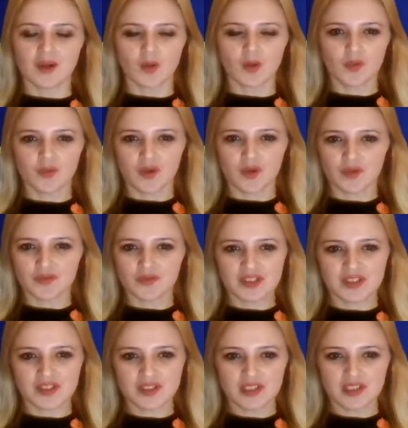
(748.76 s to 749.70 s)
on the
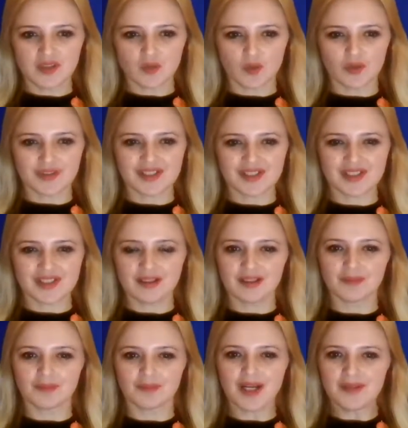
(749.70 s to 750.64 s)
street, or
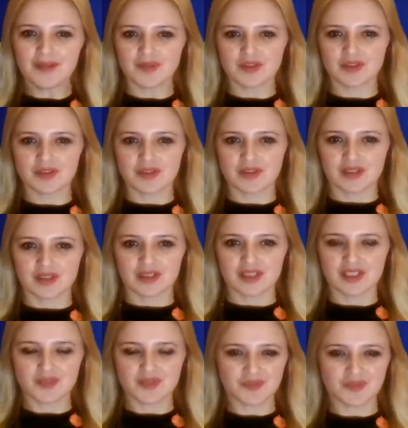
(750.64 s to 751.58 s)
single moms,
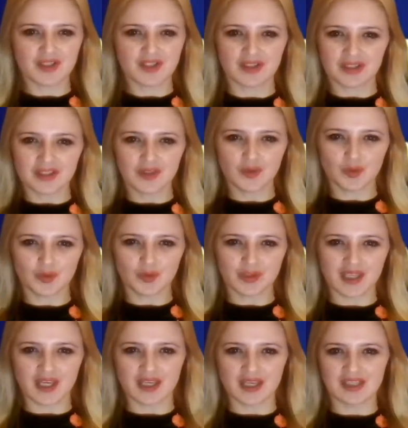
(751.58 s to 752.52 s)
especially in
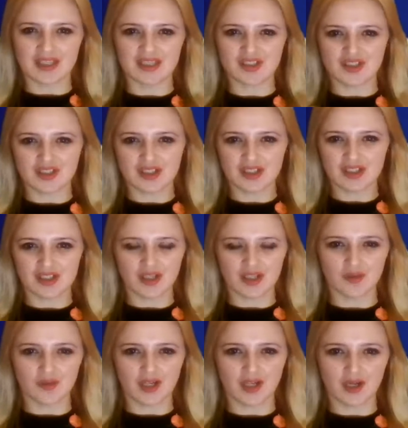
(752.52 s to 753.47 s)
Turkey, in Syria,
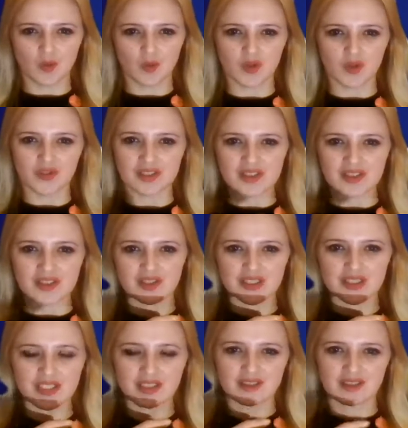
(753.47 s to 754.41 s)
you know, on the
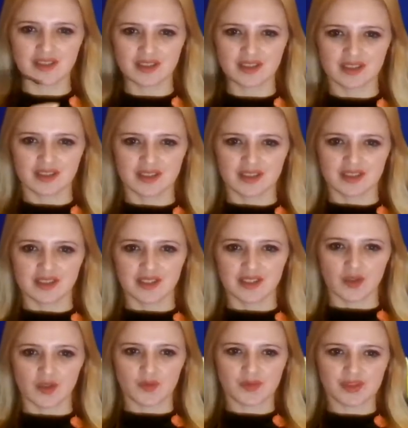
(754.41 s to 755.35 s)
street.
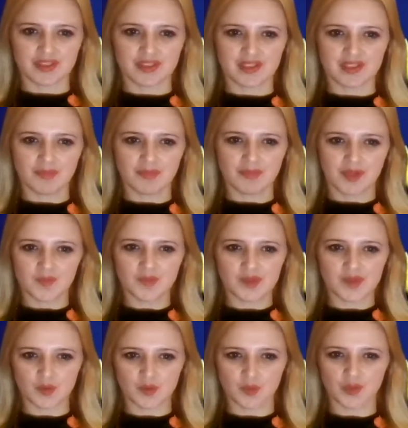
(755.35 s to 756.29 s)
You see
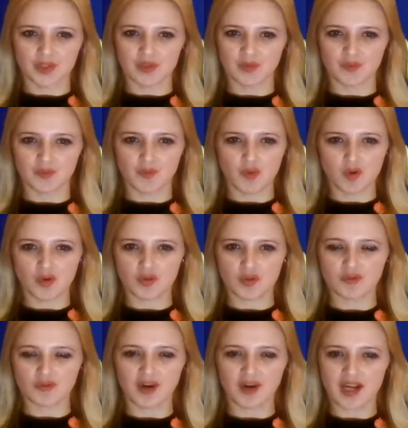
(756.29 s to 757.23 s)
moms with four
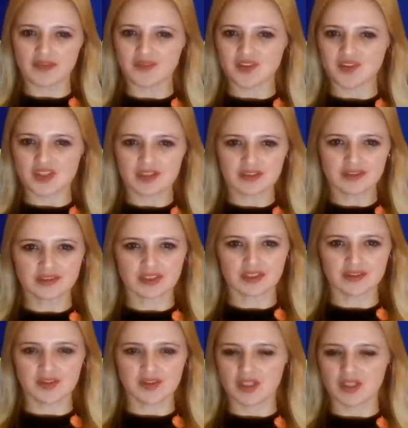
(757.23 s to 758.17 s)
or five
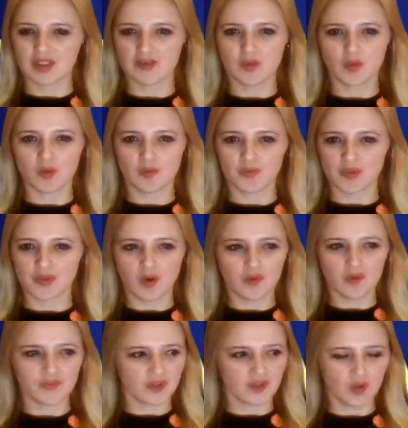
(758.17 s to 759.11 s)
children
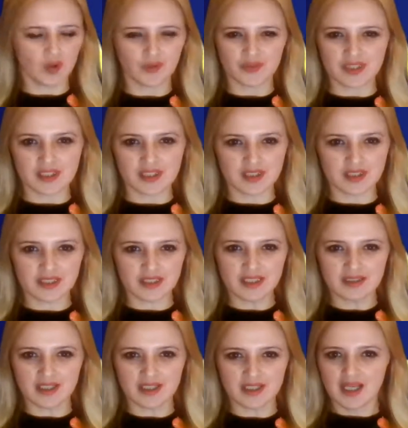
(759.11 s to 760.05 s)
on the
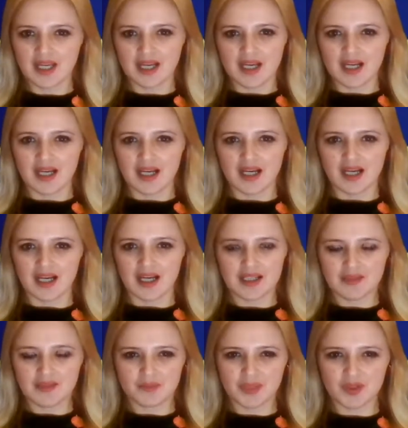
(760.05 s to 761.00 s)
street.
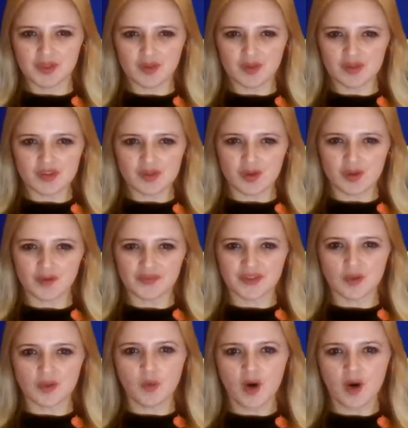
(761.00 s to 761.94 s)
Because of
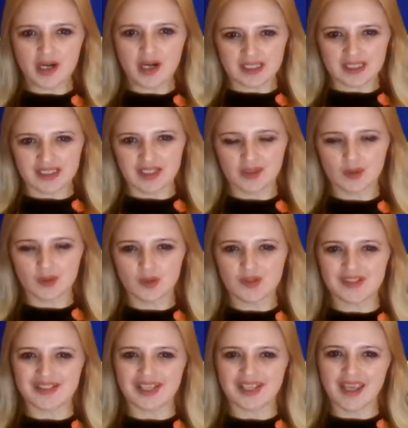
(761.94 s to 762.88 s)
the war, they
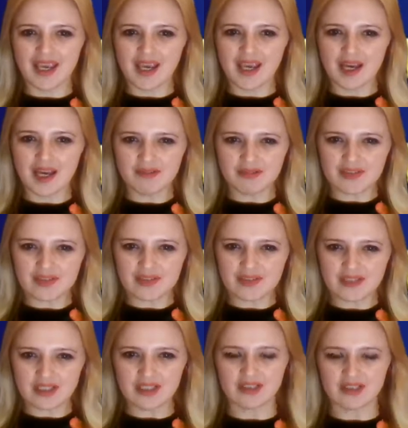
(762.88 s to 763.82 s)
lose
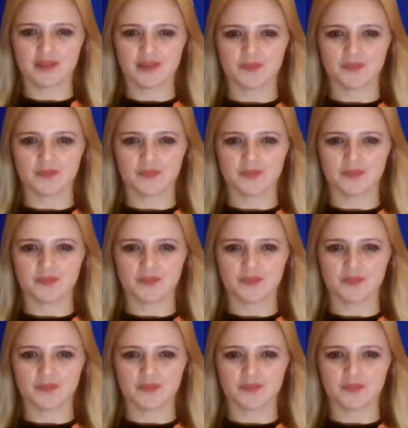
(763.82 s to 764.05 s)
everything.